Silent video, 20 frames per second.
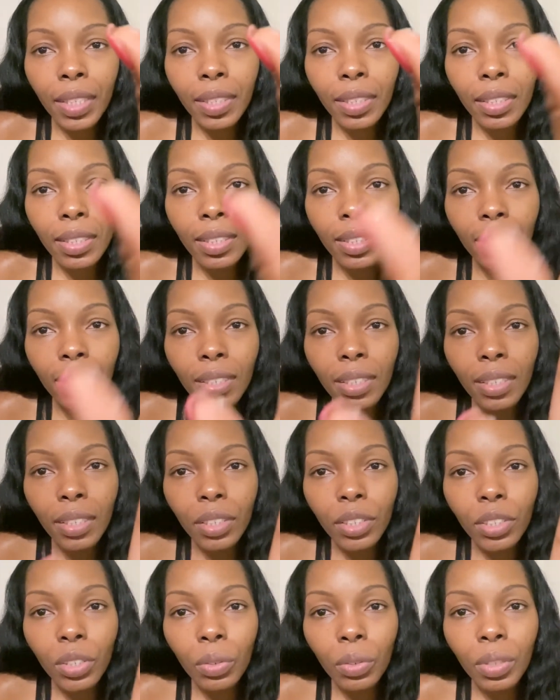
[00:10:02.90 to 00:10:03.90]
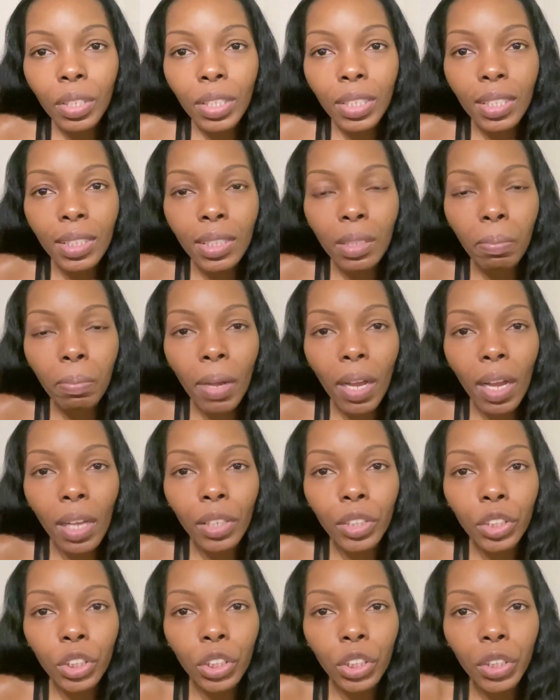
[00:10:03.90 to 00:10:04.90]
can see it. So this is the
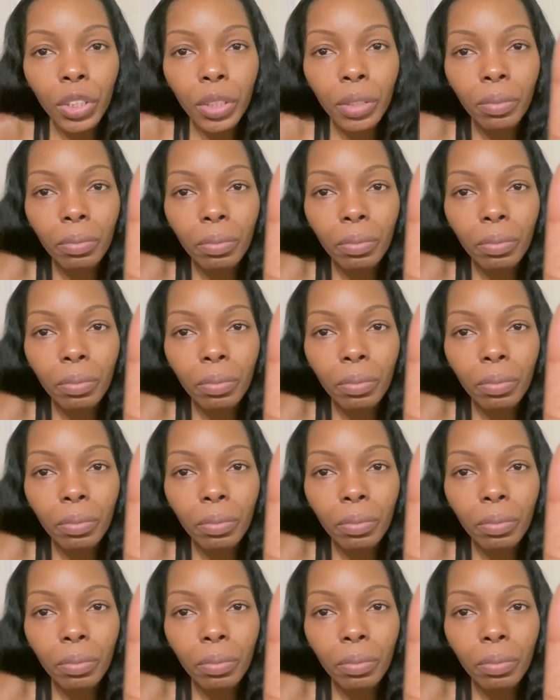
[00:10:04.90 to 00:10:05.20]
polisher.